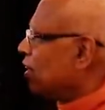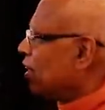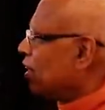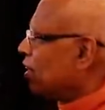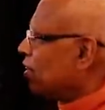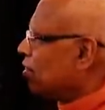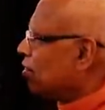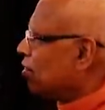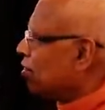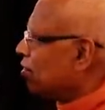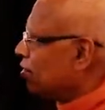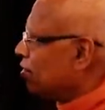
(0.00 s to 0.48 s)

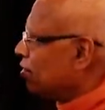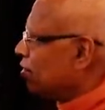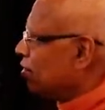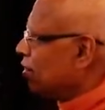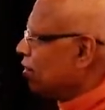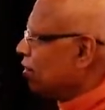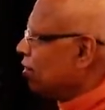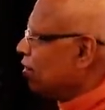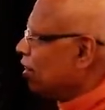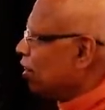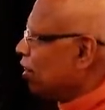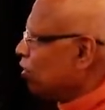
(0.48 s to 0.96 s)
that
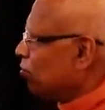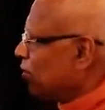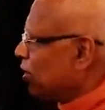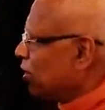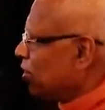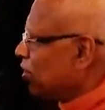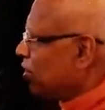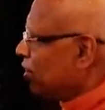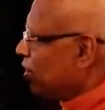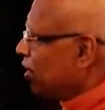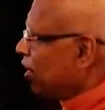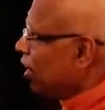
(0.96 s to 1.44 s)
did not
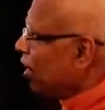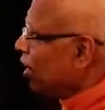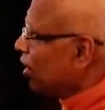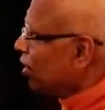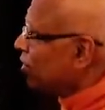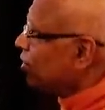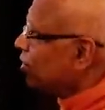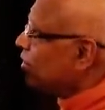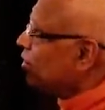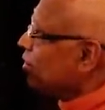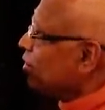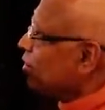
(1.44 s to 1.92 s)

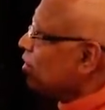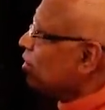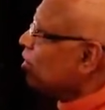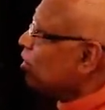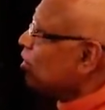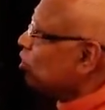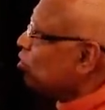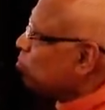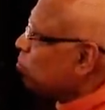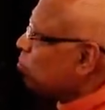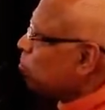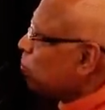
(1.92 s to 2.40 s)
materialize.
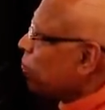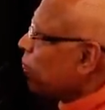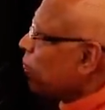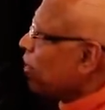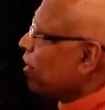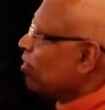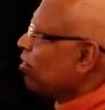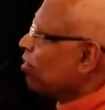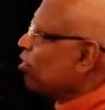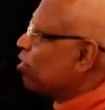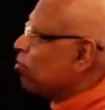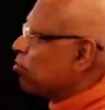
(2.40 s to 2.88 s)

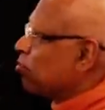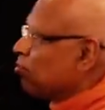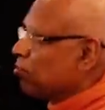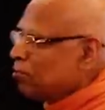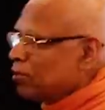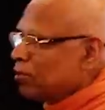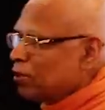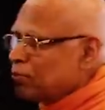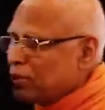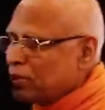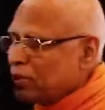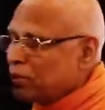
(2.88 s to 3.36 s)

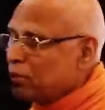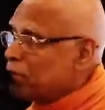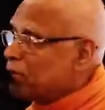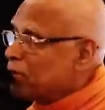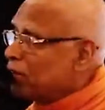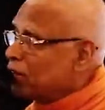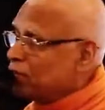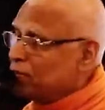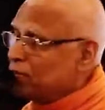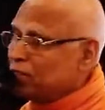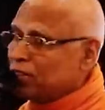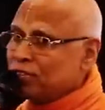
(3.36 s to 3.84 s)
But
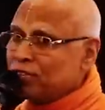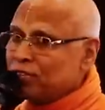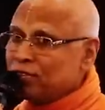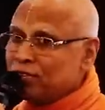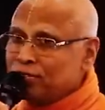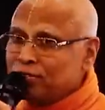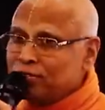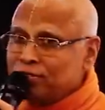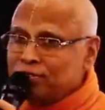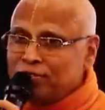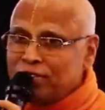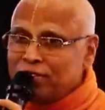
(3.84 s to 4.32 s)
Prabhupada
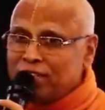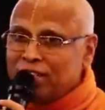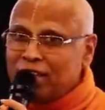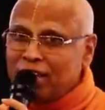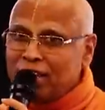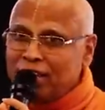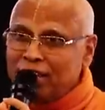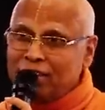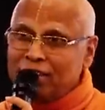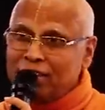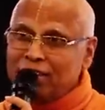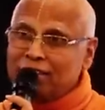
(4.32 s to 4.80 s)
was
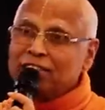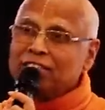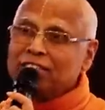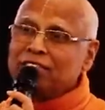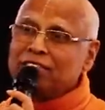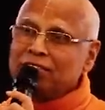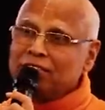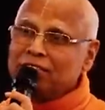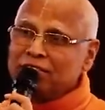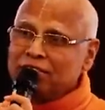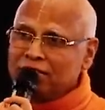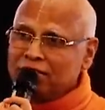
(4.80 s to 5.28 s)
thinking
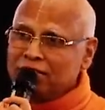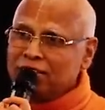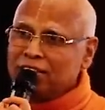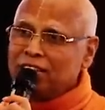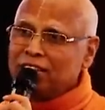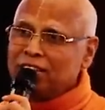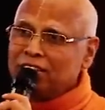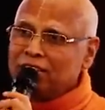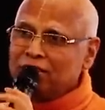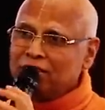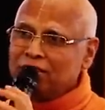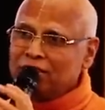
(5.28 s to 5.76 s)

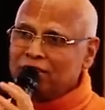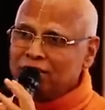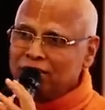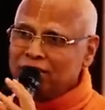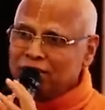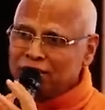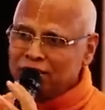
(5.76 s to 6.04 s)
and